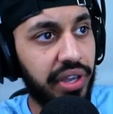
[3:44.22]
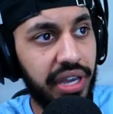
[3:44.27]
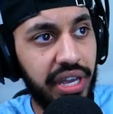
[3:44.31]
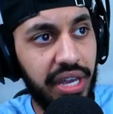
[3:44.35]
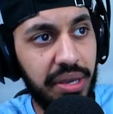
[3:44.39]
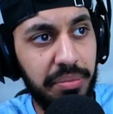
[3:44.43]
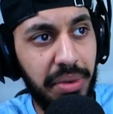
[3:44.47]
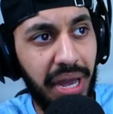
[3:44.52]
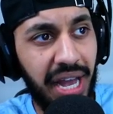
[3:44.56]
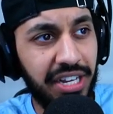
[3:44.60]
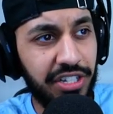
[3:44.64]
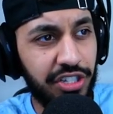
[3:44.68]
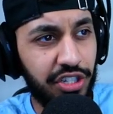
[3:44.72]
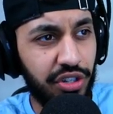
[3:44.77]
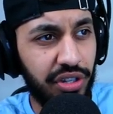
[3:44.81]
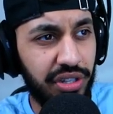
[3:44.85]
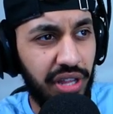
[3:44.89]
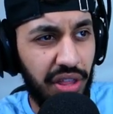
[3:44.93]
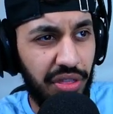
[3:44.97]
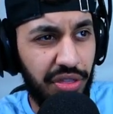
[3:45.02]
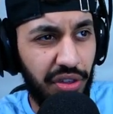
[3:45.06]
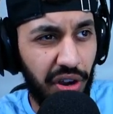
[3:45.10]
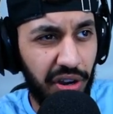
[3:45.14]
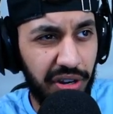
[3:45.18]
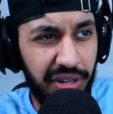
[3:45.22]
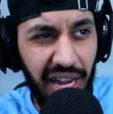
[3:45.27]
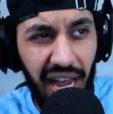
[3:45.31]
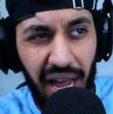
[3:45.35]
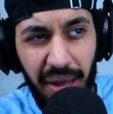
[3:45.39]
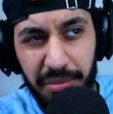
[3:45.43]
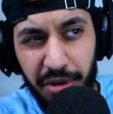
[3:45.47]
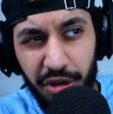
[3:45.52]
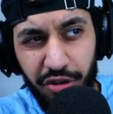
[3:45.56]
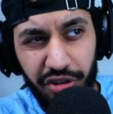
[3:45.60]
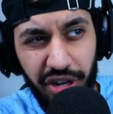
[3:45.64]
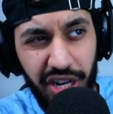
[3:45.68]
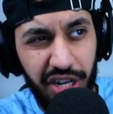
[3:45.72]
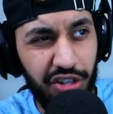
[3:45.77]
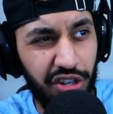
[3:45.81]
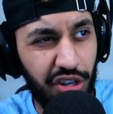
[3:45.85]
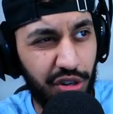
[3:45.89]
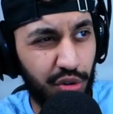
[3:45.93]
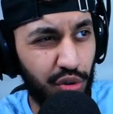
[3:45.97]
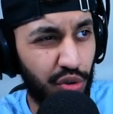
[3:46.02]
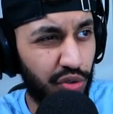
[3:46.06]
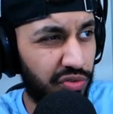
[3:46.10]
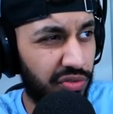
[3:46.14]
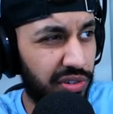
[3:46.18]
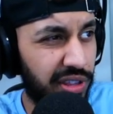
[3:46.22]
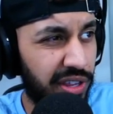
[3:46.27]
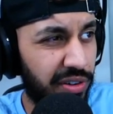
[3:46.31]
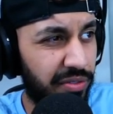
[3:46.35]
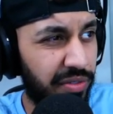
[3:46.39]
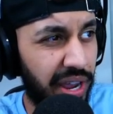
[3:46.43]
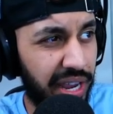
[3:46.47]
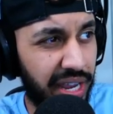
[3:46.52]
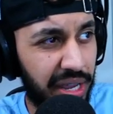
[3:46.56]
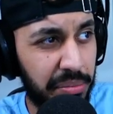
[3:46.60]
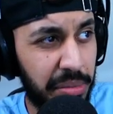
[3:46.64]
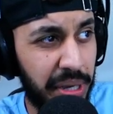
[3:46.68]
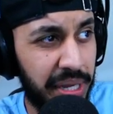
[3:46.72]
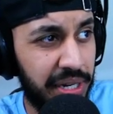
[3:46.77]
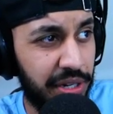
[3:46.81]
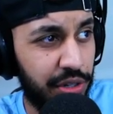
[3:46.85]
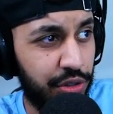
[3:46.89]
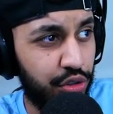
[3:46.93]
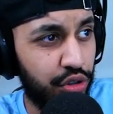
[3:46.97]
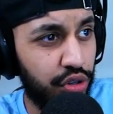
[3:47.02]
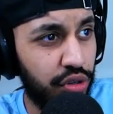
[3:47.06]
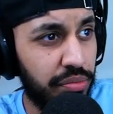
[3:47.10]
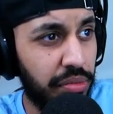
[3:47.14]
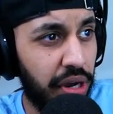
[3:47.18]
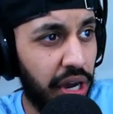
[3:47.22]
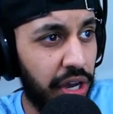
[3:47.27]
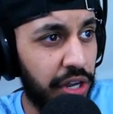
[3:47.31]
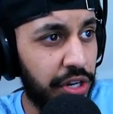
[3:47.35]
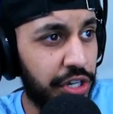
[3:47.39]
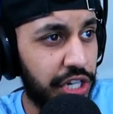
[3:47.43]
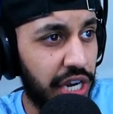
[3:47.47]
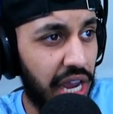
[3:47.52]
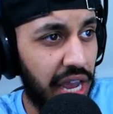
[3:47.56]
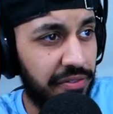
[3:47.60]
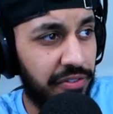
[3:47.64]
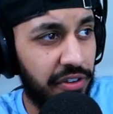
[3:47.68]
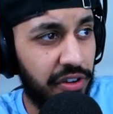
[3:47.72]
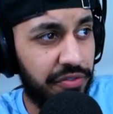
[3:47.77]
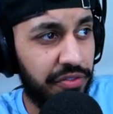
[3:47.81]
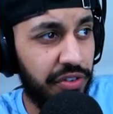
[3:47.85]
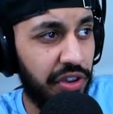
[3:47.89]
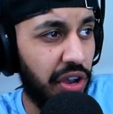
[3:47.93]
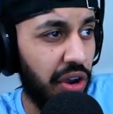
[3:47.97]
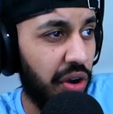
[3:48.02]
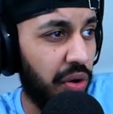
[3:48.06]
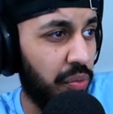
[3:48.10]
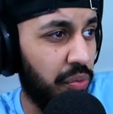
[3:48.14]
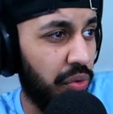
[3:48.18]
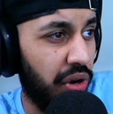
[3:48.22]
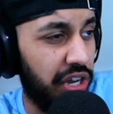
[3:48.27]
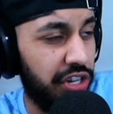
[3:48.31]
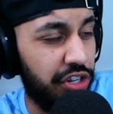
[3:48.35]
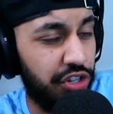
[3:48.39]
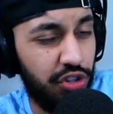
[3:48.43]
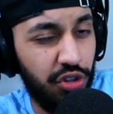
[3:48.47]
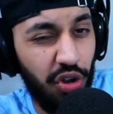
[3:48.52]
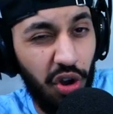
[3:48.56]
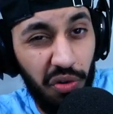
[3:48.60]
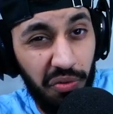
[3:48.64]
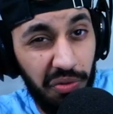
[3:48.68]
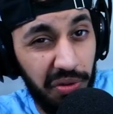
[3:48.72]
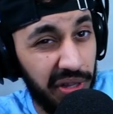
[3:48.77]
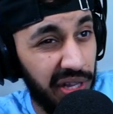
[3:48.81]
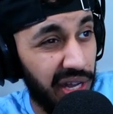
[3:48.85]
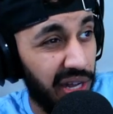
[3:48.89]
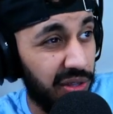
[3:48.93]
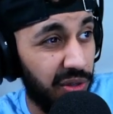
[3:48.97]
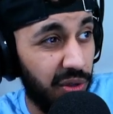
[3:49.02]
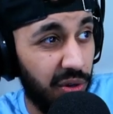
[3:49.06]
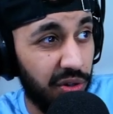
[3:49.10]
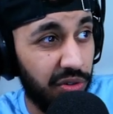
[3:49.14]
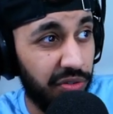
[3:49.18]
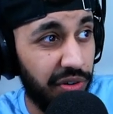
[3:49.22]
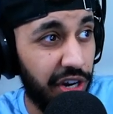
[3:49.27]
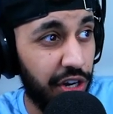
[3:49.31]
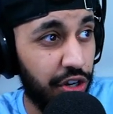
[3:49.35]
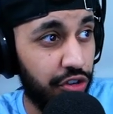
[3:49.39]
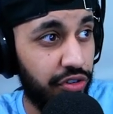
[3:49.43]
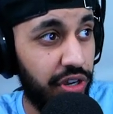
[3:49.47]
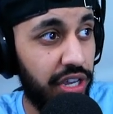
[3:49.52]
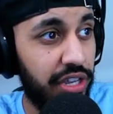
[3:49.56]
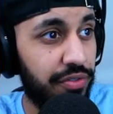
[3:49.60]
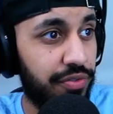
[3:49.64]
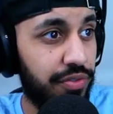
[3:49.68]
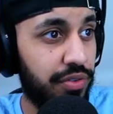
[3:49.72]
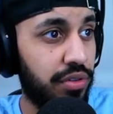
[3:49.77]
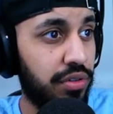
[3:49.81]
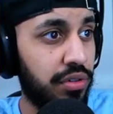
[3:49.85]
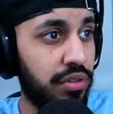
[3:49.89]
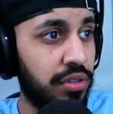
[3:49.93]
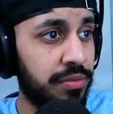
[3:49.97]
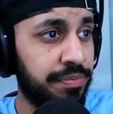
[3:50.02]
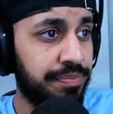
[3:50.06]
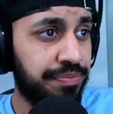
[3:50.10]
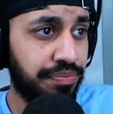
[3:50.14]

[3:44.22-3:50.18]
AMAX has got that 3rd damage range, so I don't really recommend it too much. FFAR1's not really a long range rifle.